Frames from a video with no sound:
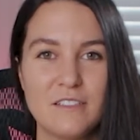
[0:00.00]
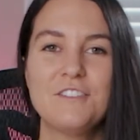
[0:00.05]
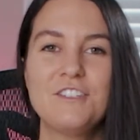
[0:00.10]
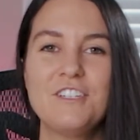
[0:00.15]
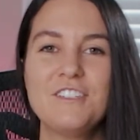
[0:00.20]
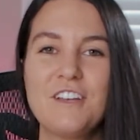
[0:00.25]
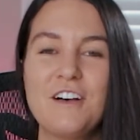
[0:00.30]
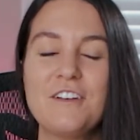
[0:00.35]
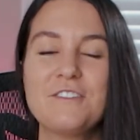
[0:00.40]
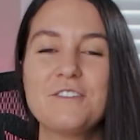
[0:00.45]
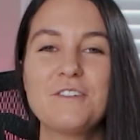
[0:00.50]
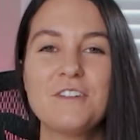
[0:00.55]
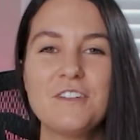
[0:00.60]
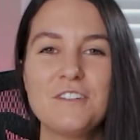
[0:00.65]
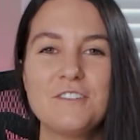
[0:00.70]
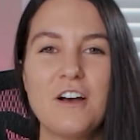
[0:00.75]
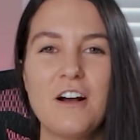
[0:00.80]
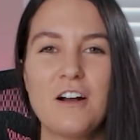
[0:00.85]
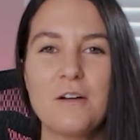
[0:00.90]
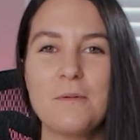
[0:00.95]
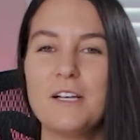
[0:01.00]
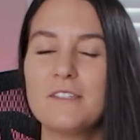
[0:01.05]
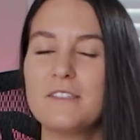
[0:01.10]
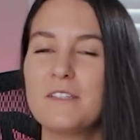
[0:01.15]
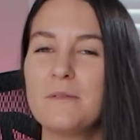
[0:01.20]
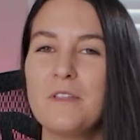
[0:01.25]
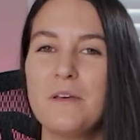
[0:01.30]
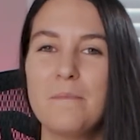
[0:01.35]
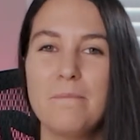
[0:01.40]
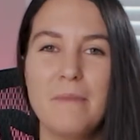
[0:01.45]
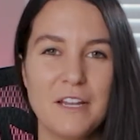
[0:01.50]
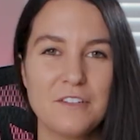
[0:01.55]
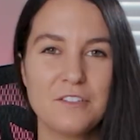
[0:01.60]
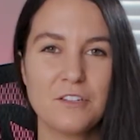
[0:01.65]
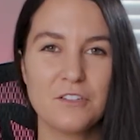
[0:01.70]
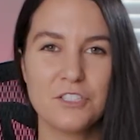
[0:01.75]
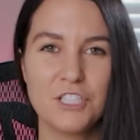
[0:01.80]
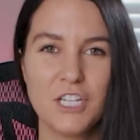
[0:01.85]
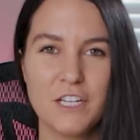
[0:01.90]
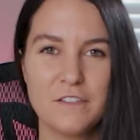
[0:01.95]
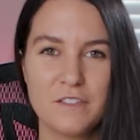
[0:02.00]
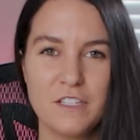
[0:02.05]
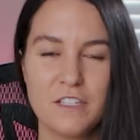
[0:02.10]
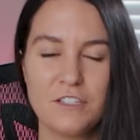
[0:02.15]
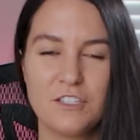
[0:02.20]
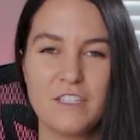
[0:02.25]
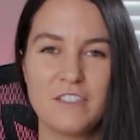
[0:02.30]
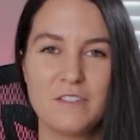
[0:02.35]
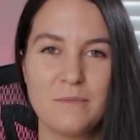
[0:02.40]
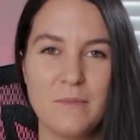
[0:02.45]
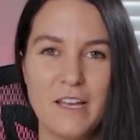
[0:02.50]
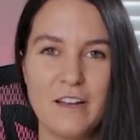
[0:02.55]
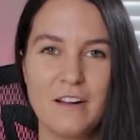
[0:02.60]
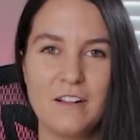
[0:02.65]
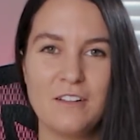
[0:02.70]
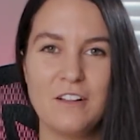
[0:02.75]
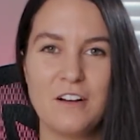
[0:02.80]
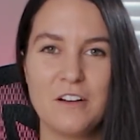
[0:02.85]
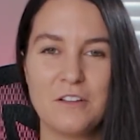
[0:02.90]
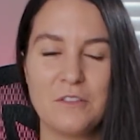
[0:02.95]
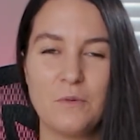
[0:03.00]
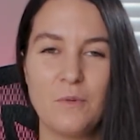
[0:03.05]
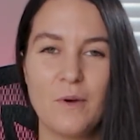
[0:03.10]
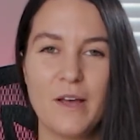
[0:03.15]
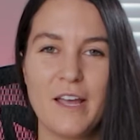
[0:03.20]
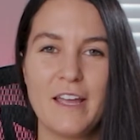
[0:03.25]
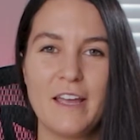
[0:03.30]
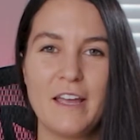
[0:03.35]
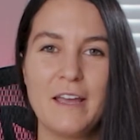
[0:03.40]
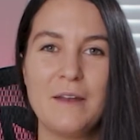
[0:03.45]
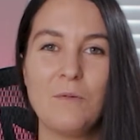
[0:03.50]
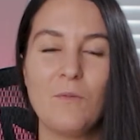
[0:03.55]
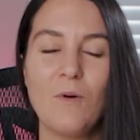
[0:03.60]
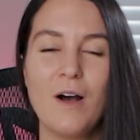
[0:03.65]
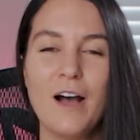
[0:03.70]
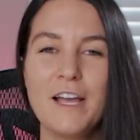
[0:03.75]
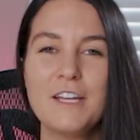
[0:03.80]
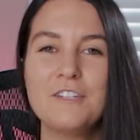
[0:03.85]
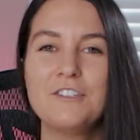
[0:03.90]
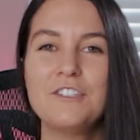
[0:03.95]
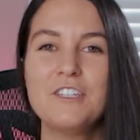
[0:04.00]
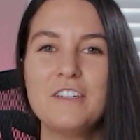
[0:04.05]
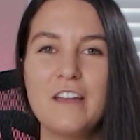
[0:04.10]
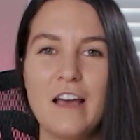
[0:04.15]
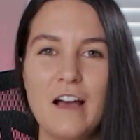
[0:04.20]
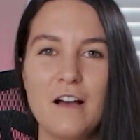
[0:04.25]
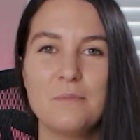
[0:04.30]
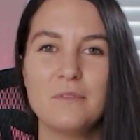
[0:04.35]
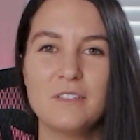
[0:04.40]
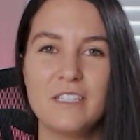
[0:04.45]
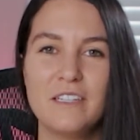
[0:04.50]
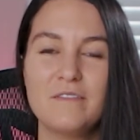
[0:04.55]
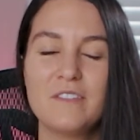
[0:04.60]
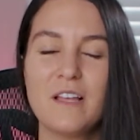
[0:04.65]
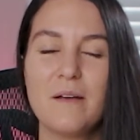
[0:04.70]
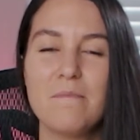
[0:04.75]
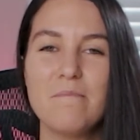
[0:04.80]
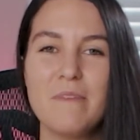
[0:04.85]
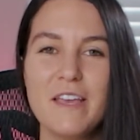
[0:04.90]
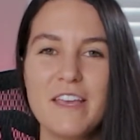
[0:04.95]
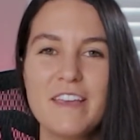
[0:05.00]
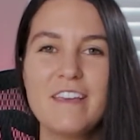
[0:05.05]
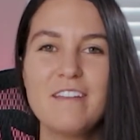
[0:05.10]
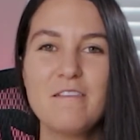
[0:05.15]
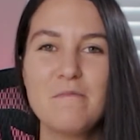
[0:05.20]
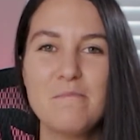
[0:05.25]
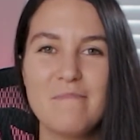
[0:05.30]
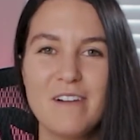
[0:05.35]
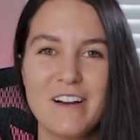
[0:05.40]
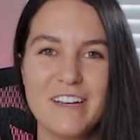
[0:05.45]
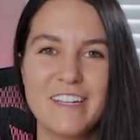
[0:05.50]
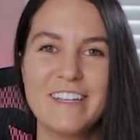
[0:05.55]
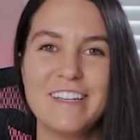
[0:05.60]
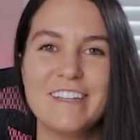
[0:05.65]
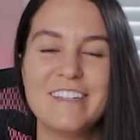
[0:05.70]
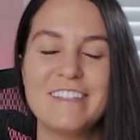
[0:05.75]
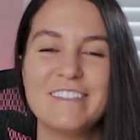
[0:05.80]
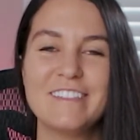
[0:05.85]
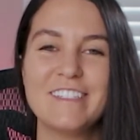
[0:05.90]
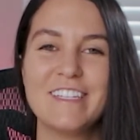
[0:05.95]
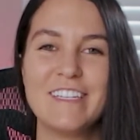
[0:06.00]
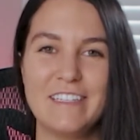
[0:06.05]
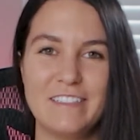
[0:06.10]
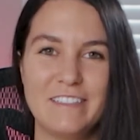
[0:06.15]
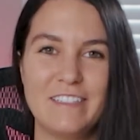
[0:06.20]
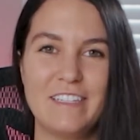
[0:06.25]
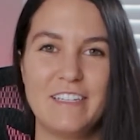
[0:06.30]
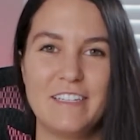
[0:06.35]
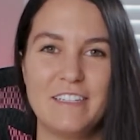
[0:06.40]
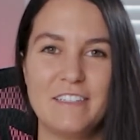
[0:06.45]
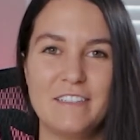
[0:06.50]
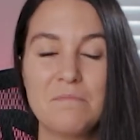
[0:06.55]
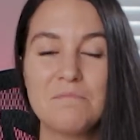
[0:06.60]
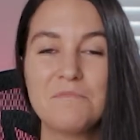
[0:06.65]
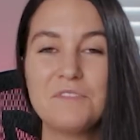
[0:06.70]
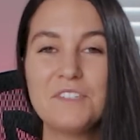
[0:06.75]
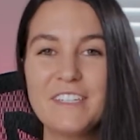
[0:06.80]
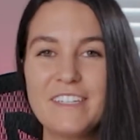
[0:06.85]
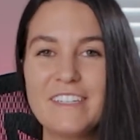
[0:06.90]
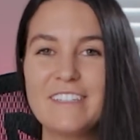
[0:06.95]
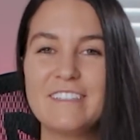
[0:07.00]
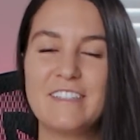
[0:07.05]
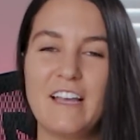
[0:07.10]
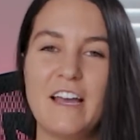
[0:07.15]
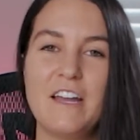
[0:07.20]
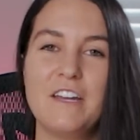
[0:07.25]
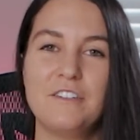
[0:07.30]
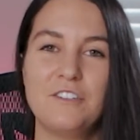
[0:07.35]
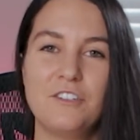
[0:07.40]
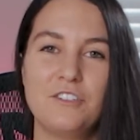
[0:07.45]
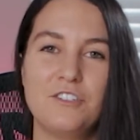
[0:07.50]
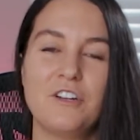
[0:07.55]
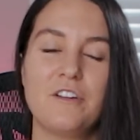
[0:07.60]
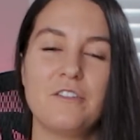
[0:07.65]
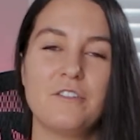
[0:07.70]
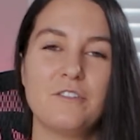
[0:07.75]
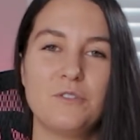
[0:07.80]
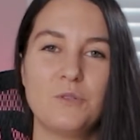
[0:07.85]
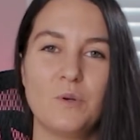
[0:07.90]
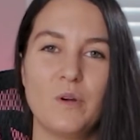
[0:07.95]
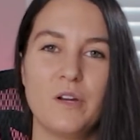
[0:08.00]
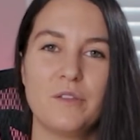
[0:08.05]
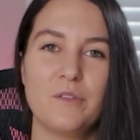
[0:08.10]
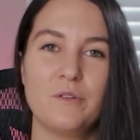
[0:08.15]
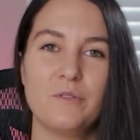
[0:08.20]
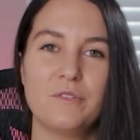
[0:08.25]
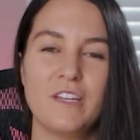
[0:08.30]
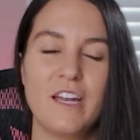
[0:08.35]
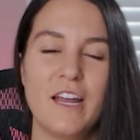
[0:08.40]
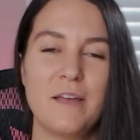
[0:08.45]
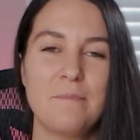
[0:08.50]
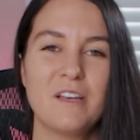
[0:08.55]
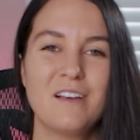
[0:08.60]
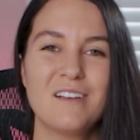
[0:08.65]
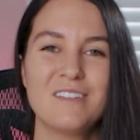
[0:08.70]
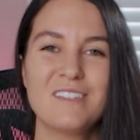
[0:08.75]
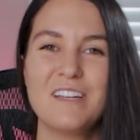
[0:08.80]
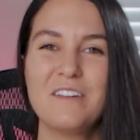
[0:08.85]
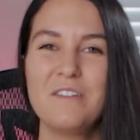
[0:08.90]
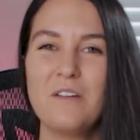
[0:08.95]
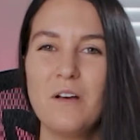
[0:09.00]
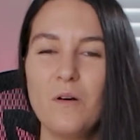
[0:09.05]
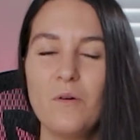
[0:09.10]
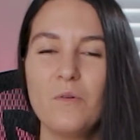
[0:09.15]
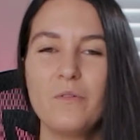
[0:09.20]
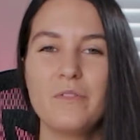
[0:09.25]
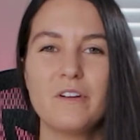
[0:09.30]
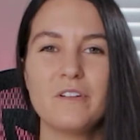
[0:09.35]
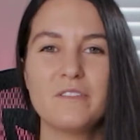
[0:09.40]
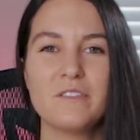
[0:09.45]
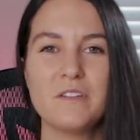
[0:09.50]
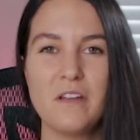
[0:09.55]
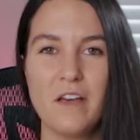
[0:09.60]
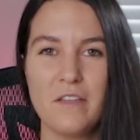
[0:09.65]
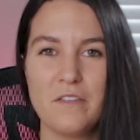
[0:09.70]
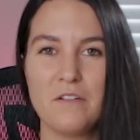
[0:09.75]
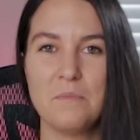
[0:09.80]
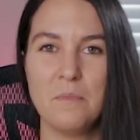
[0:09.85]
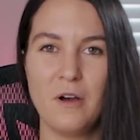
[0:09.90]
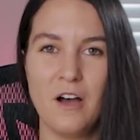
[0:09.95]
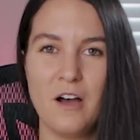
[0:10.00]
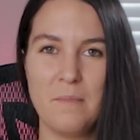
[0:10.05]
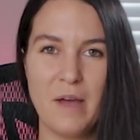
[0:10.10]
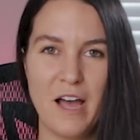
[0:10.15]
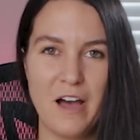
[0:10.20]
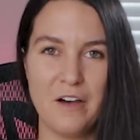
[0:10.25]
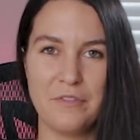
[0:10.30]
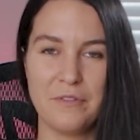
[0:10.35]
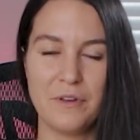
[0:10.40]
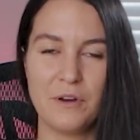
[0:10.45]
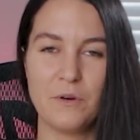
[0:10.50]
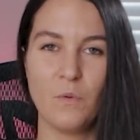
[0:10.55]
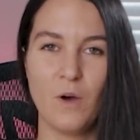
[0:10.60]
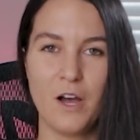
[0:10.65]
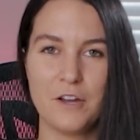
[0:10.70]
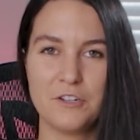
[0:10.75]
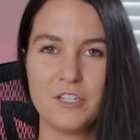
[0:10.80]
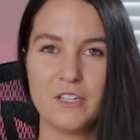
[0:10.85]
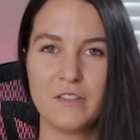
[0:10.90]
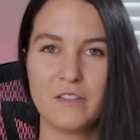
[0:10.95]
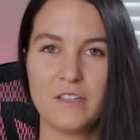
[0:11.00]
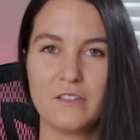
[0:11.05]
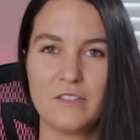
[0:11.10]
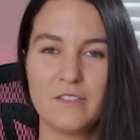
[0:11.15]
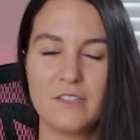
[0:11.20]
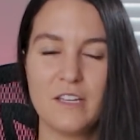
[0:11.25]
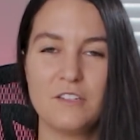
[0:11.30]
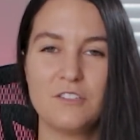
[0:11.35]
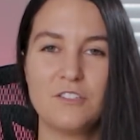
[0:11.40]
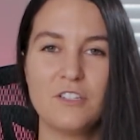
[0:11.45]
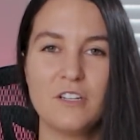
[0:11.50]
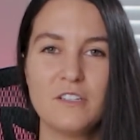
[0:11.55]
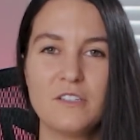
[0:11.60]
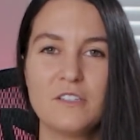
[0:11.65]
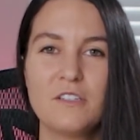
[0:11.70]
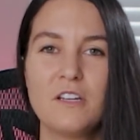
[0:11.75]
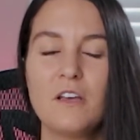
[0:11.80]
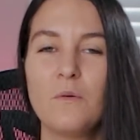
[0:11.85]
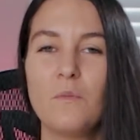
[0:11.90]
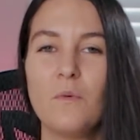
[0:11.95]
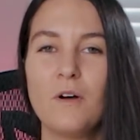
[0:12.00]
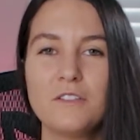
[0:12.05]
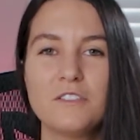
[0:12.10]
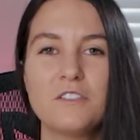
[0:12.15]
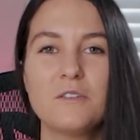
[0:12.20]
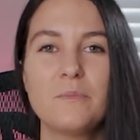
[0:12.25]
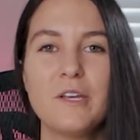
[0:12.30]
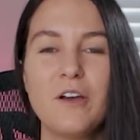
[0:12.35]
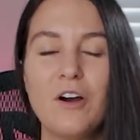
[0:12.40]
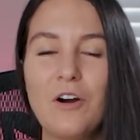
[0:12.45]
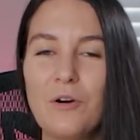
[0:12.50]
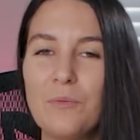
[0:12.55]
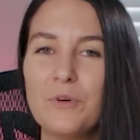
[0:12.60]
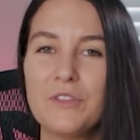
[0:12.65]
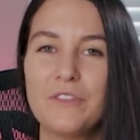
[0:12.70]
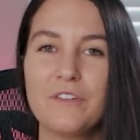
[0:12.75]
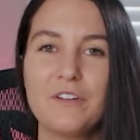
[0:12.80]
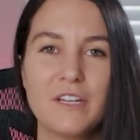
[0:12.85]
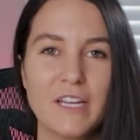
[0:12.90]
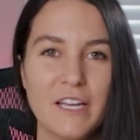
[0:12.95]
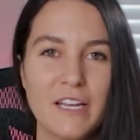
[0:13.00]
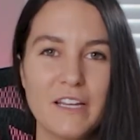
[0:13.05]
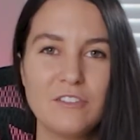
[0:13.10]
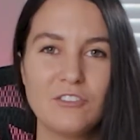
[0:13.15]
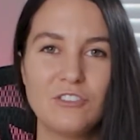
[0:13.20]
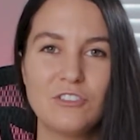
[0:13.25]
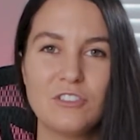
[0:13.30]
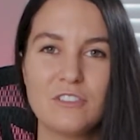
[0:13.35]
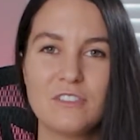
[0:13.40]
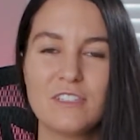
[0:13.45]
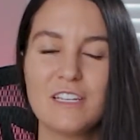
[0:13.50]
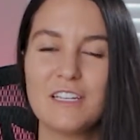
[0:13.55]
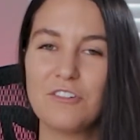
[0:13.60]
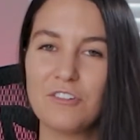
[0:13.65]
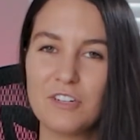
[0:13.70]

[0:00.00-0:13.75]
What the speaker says: She's also going to talk about some of the mental shifts that she's made along the way and why she now believes that making money is easy. I'm really excited to share this story with you today because I know there's another mom out there watching this that just wants to be home with their kids just like